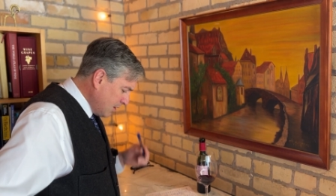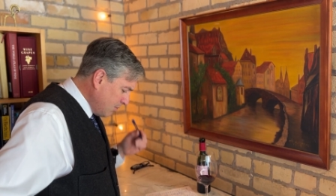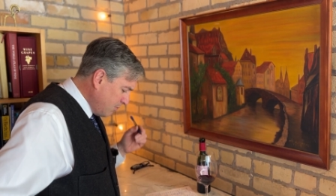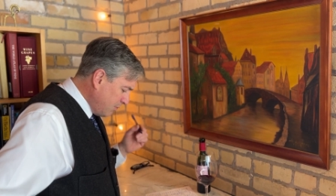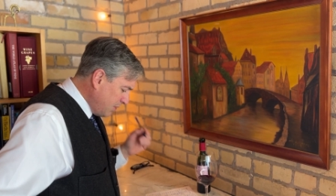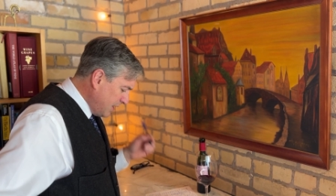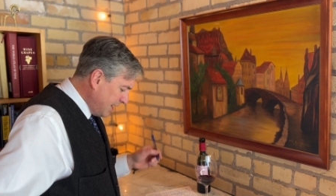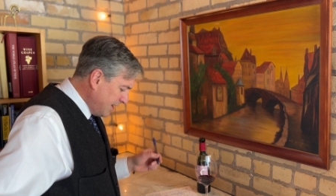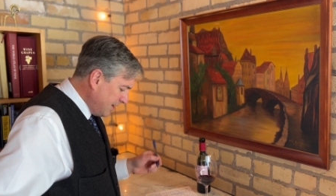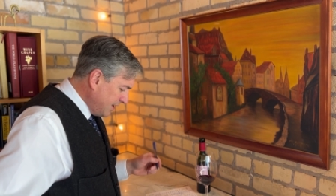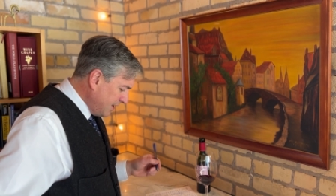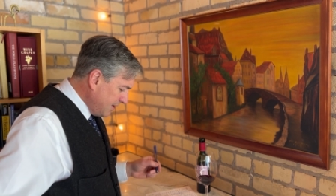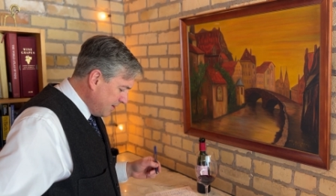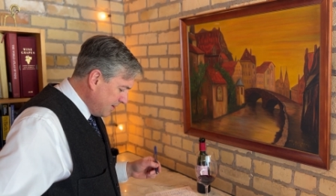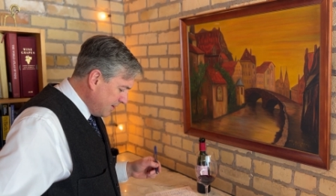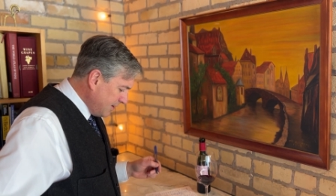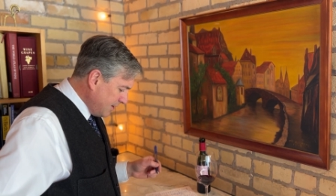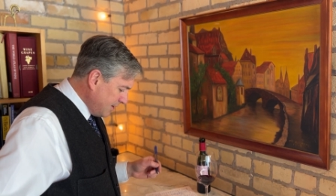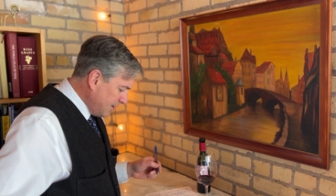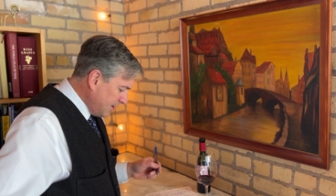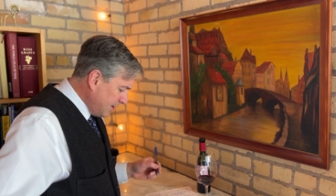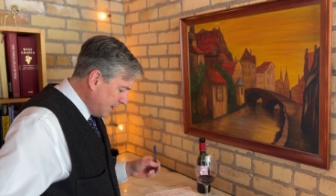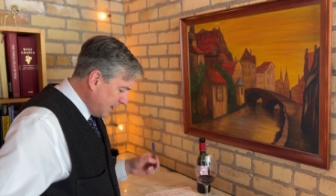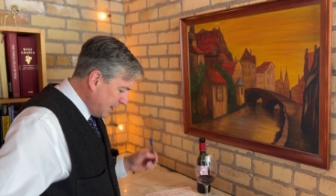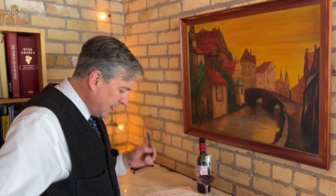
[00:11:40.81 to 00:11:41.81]
but
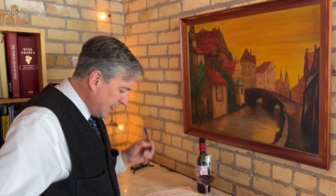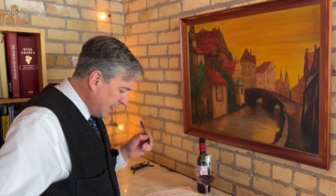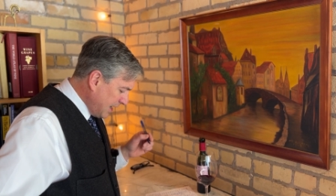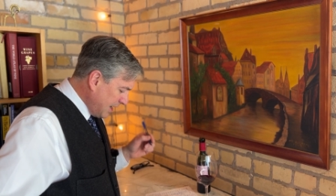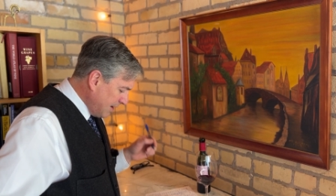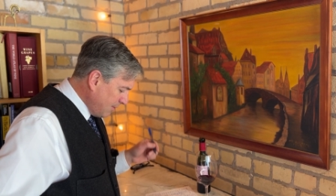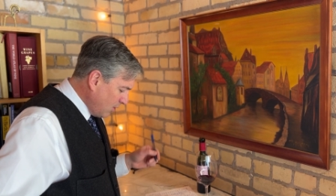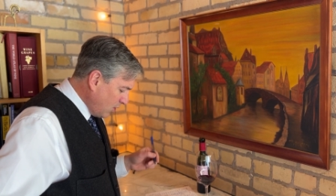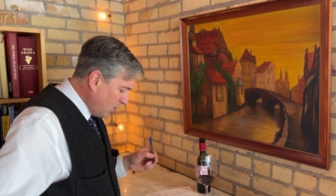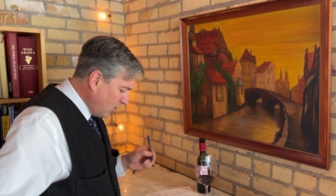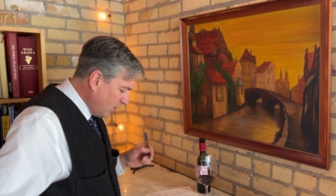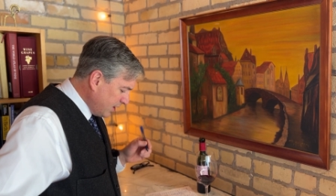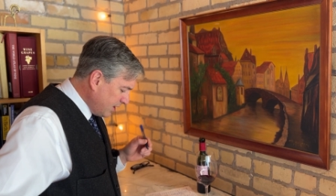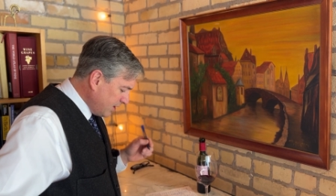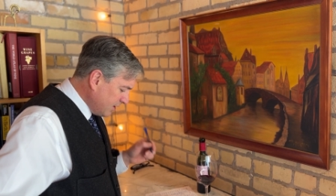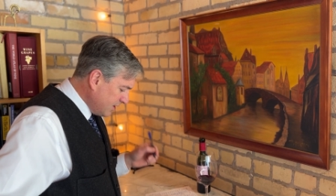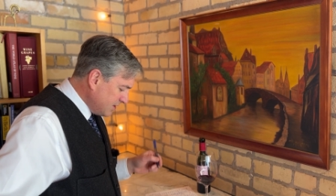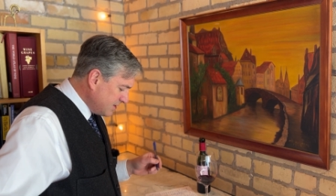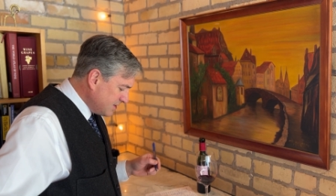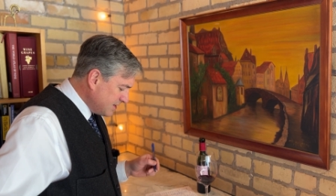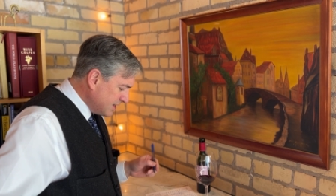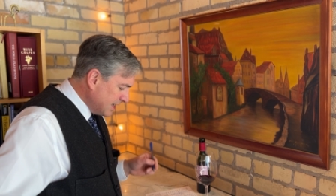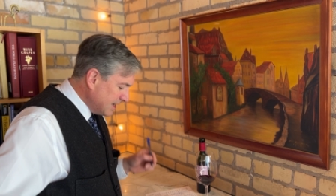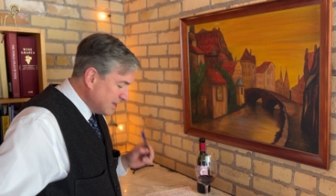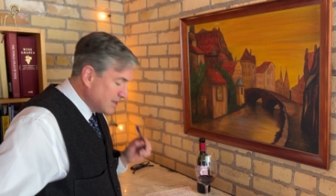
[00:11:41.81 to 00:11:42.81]
I'm only going to
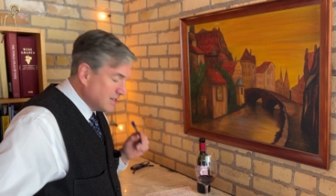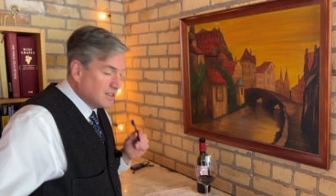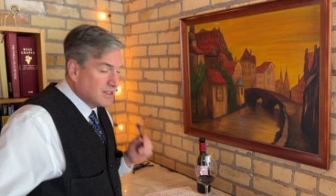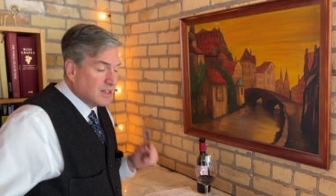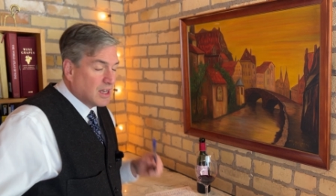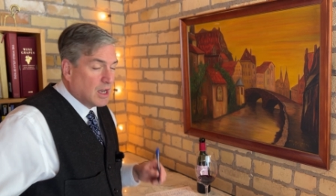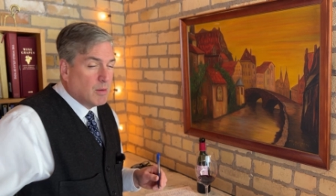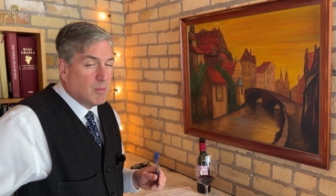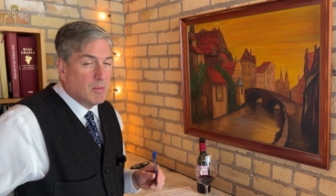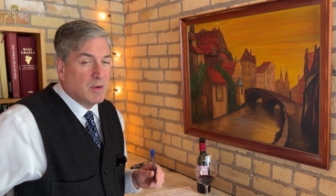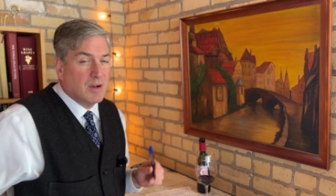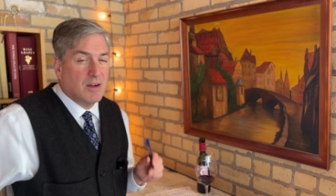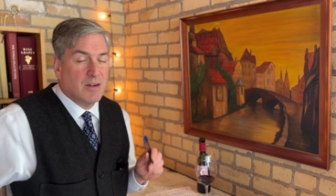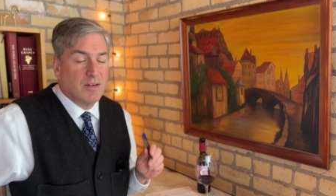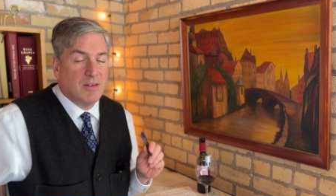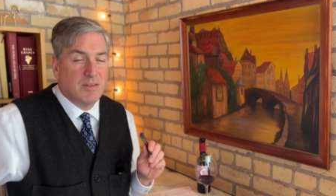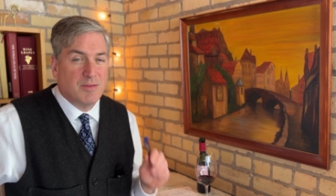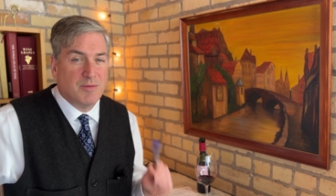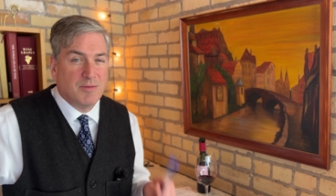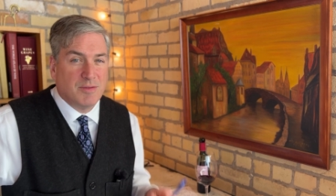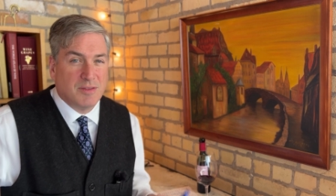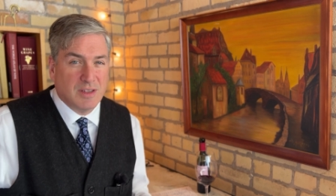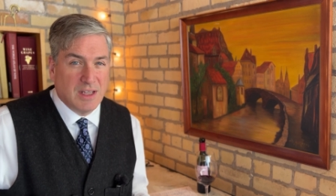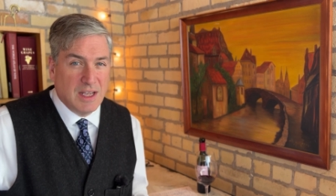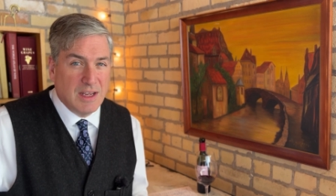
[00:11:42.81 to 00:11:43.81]
say some
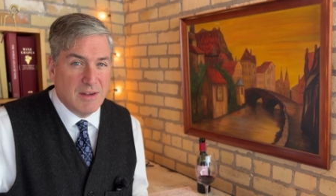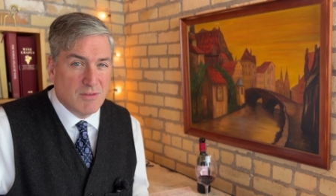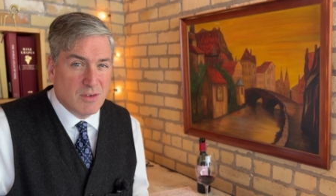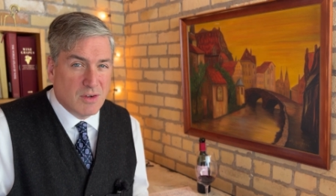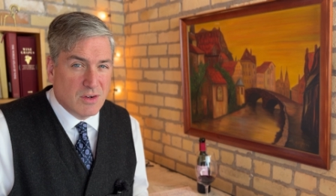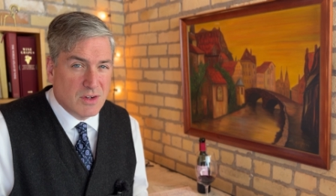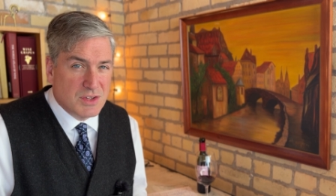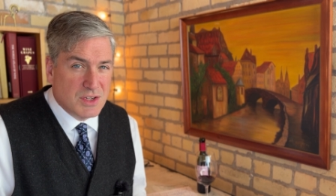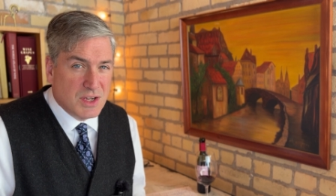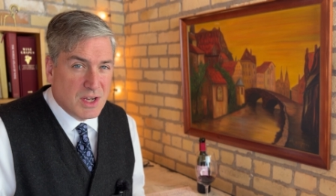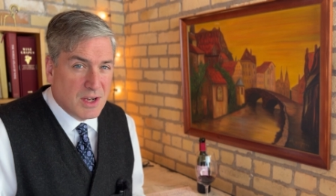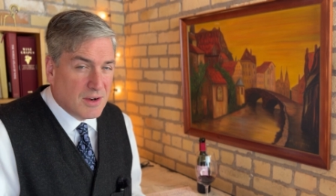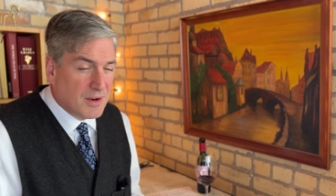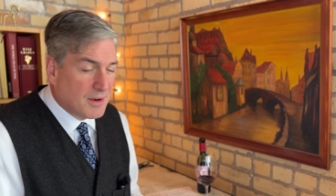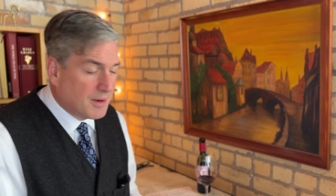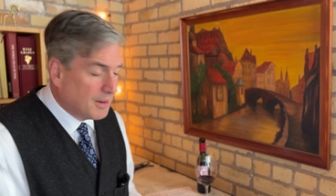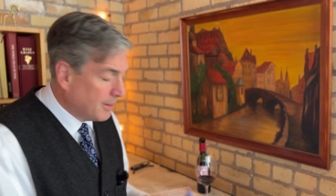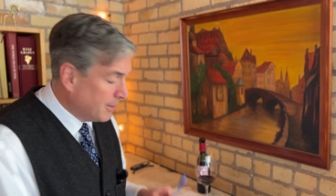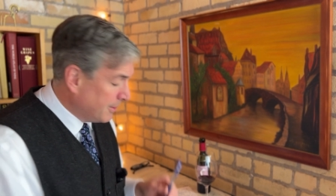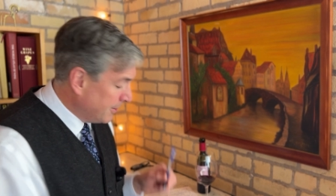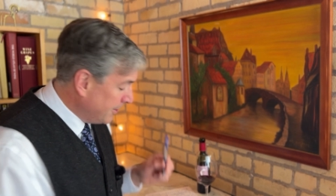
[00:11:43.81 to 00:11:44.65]
flavors here.